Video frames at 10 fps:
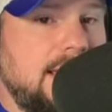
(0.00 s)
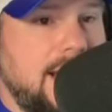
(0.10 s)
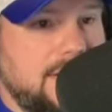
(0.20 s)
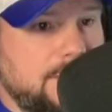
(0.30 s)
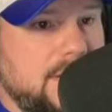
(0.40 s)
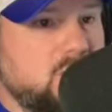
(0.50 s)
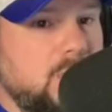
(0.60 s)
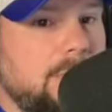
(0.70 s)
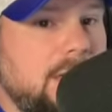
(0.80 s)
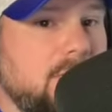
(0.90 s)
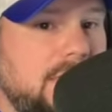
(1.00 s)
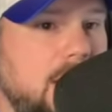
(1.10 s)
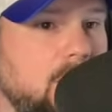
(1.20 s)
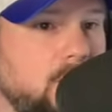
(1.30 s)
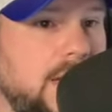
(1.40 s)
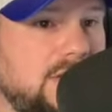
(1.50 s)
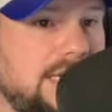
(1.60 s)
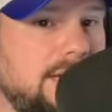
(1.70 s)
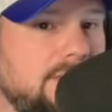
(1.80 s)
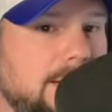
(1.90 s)
Now, the Bills will be without Reggie
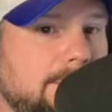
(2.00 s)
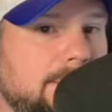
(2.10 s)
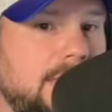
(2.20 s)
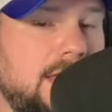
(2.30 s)
Gilliam,